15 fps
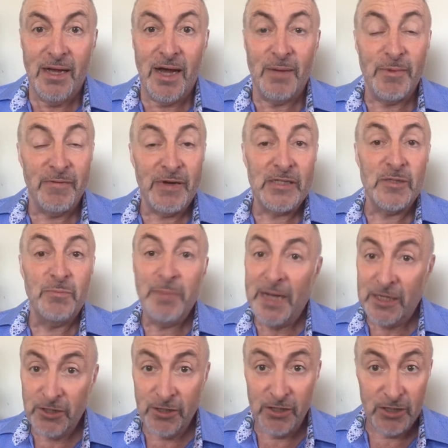I'm in fact a
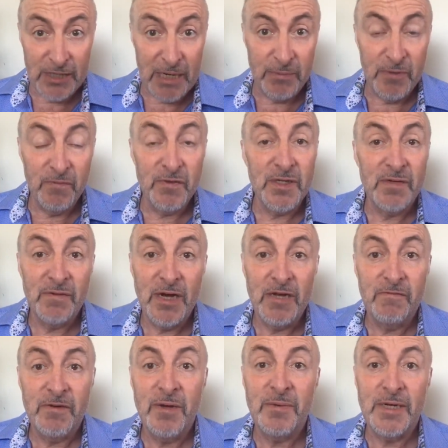passionate champion for the
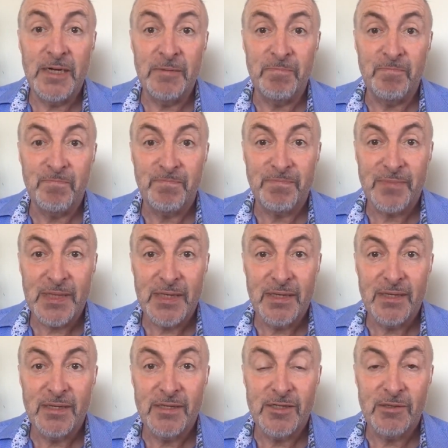divine feminine,
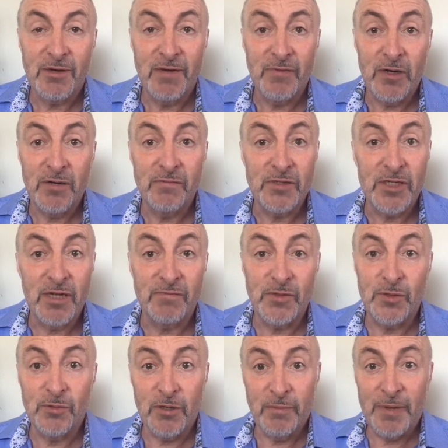so I have a lot of stuff
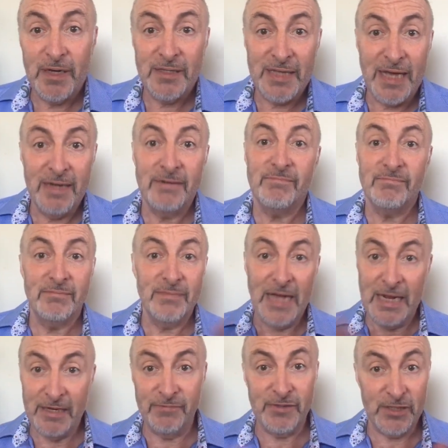to talk about that
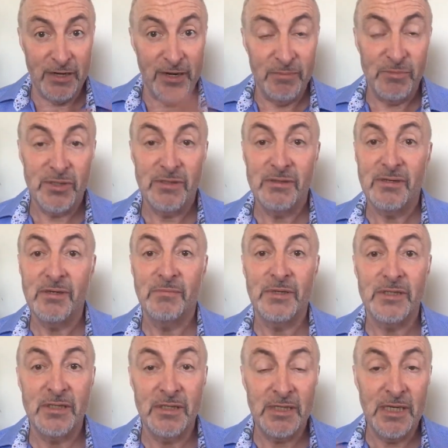at different times.
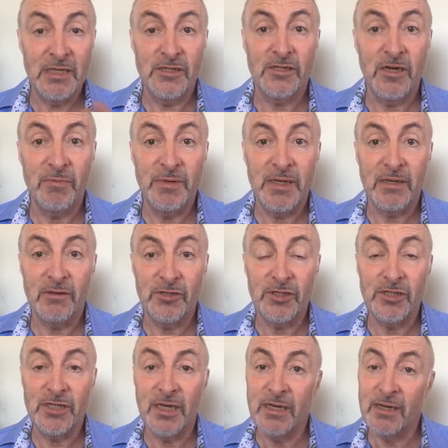But today's topic, or I
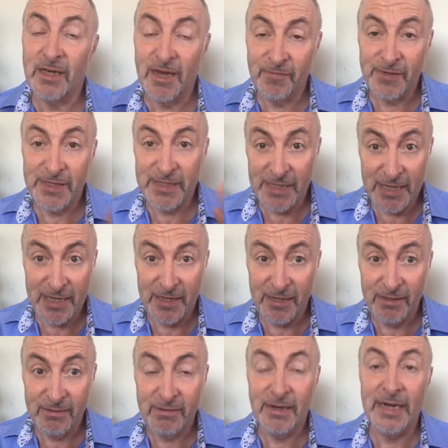should say every
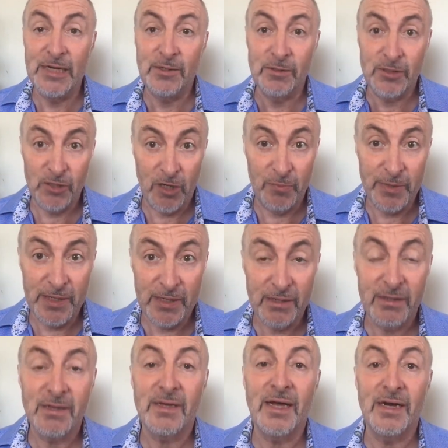day, I do a topic
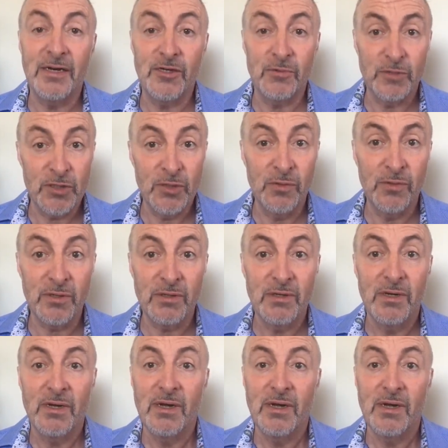and I do a talk,